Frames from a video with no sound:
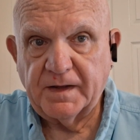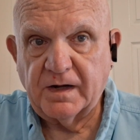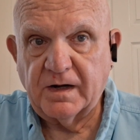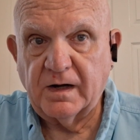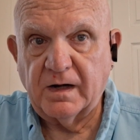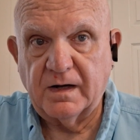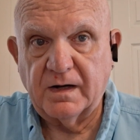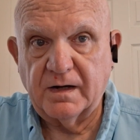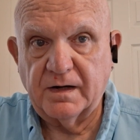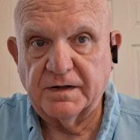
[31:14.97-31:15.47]

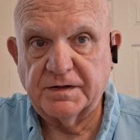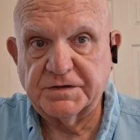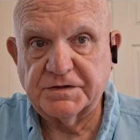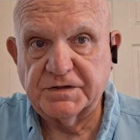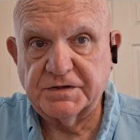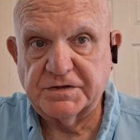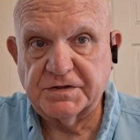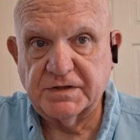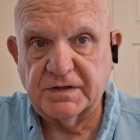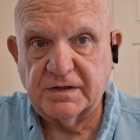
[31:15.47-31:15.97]
God is
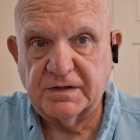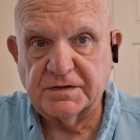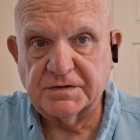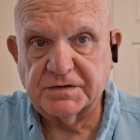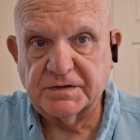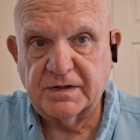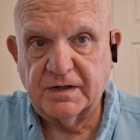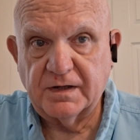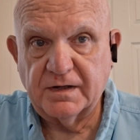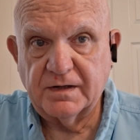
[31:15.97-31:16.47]
a jealous
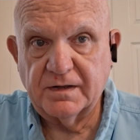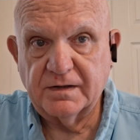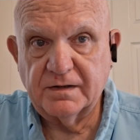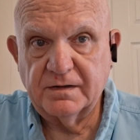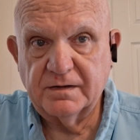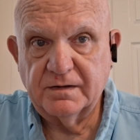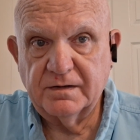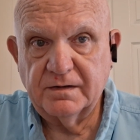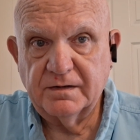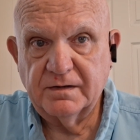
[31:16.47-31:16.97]
God.
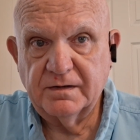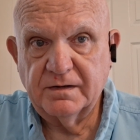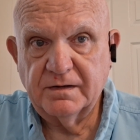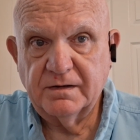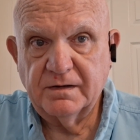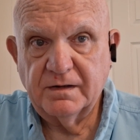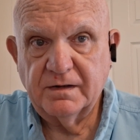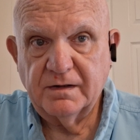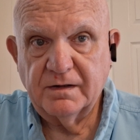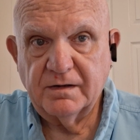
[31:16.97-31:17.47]

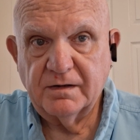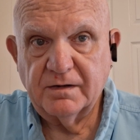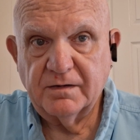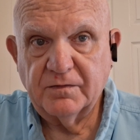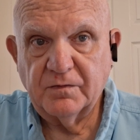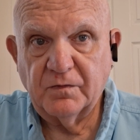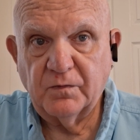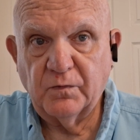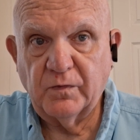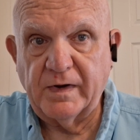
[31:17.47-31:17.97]

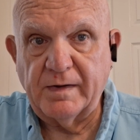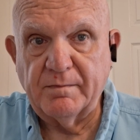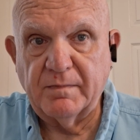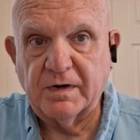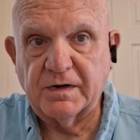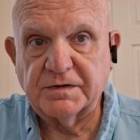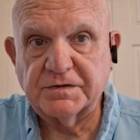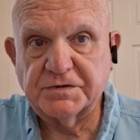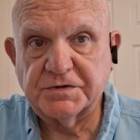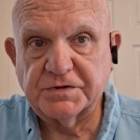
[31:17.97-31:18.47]
We
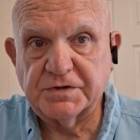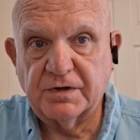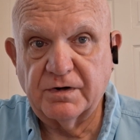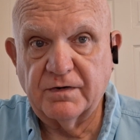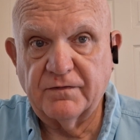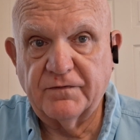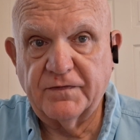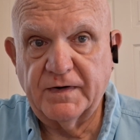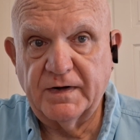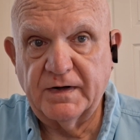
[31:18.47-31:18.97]
must
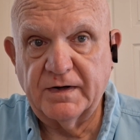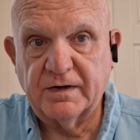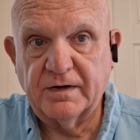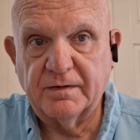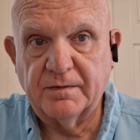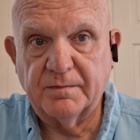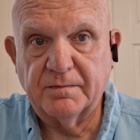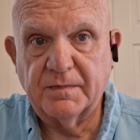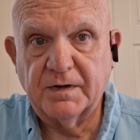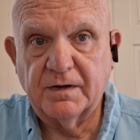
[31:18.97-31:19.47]
serve
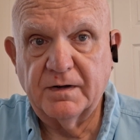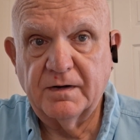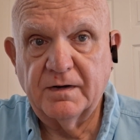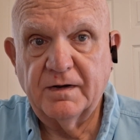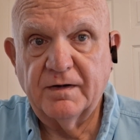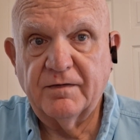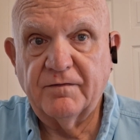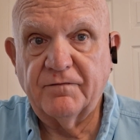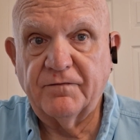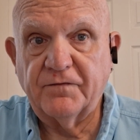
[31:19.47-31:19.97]
him
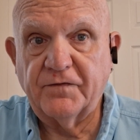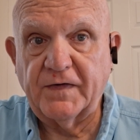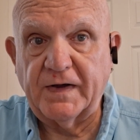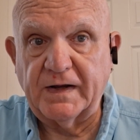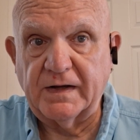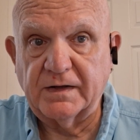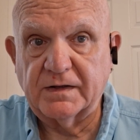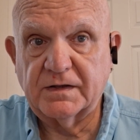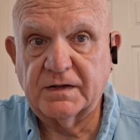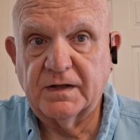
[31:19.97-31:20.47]

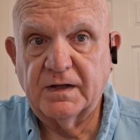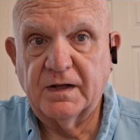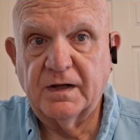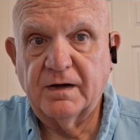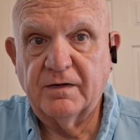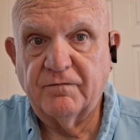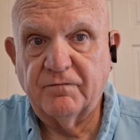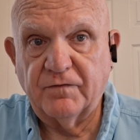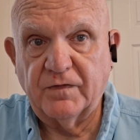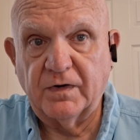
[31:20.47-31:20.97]

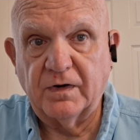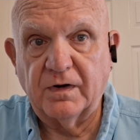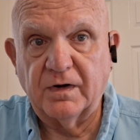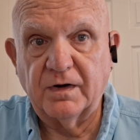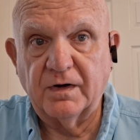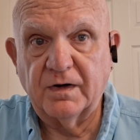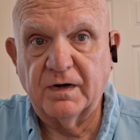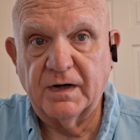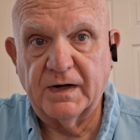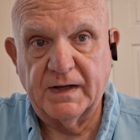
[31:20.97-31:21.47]

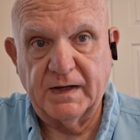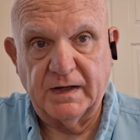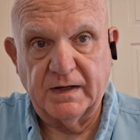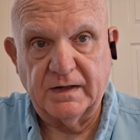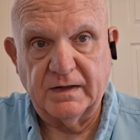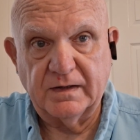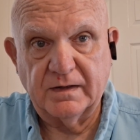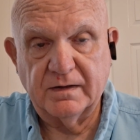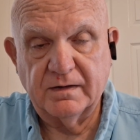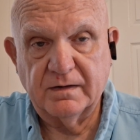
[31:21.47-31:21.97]
faithfully
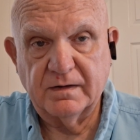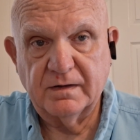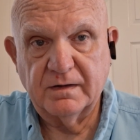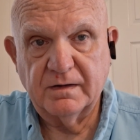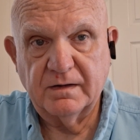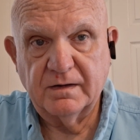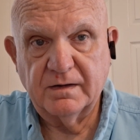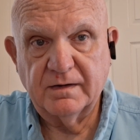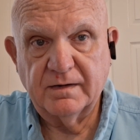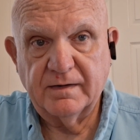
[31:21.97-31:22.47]

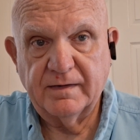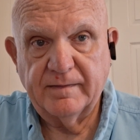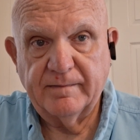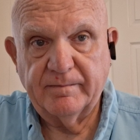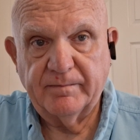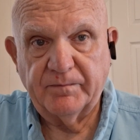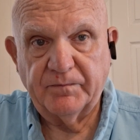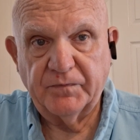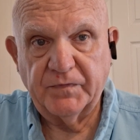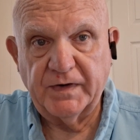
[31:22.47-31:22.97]

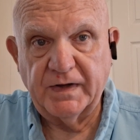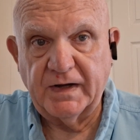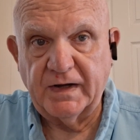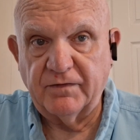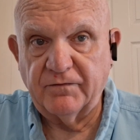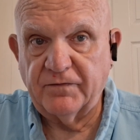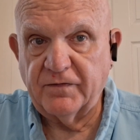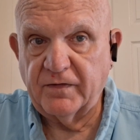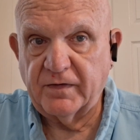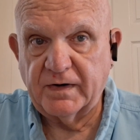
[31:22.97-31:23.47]

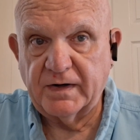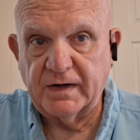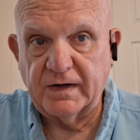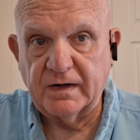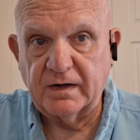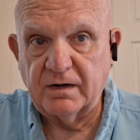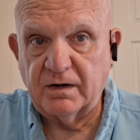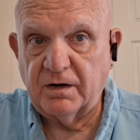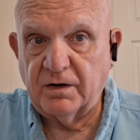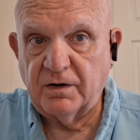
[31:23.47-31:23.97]
and
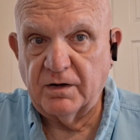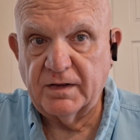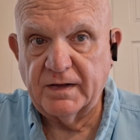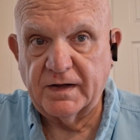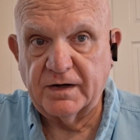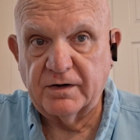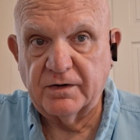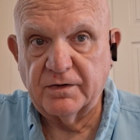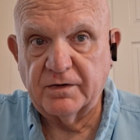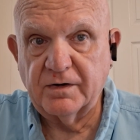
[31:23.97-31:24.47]
forget all
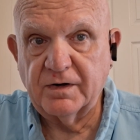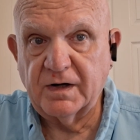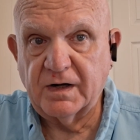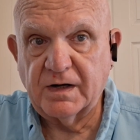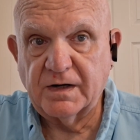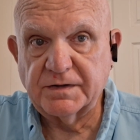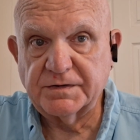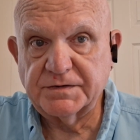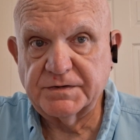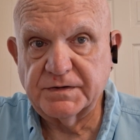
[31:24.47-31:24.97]
that other
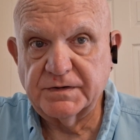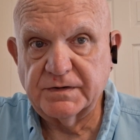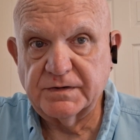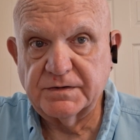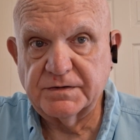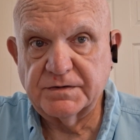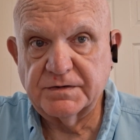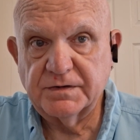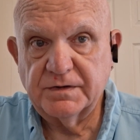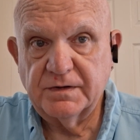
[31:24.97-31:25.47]

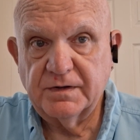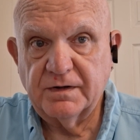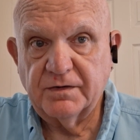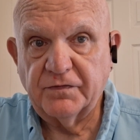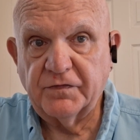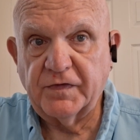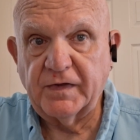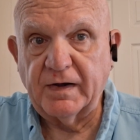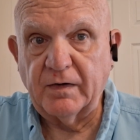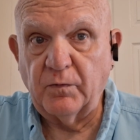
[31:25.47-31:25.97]
nonsense
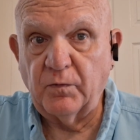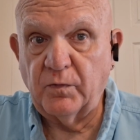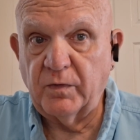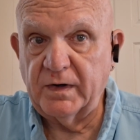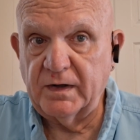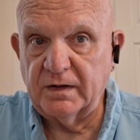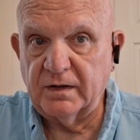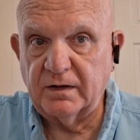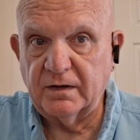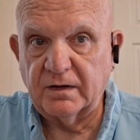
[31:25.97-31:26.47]
that
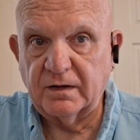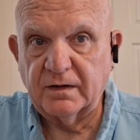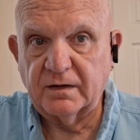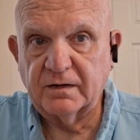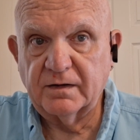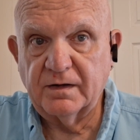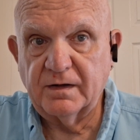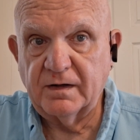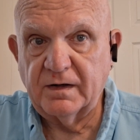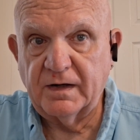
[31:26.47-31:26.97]

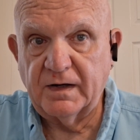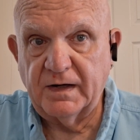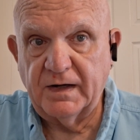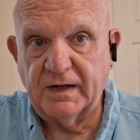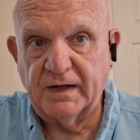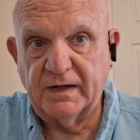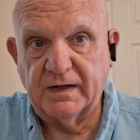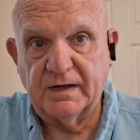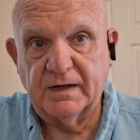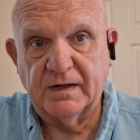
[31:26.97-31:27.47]
will
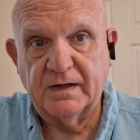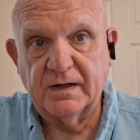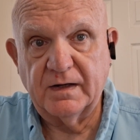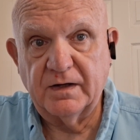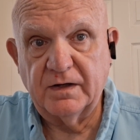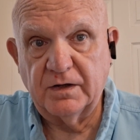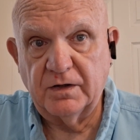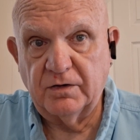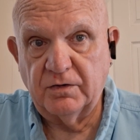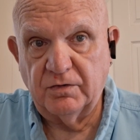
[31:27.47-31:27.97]
lead
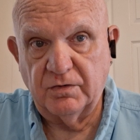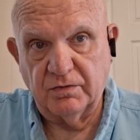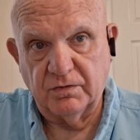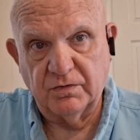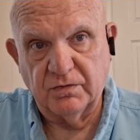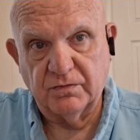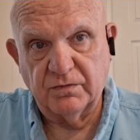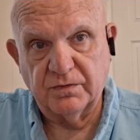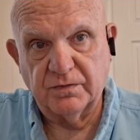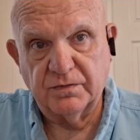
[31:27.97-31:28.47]

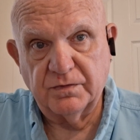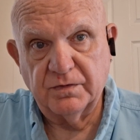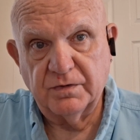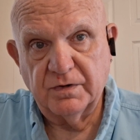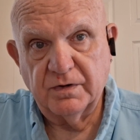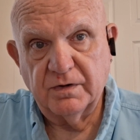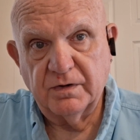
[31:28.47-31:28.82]
you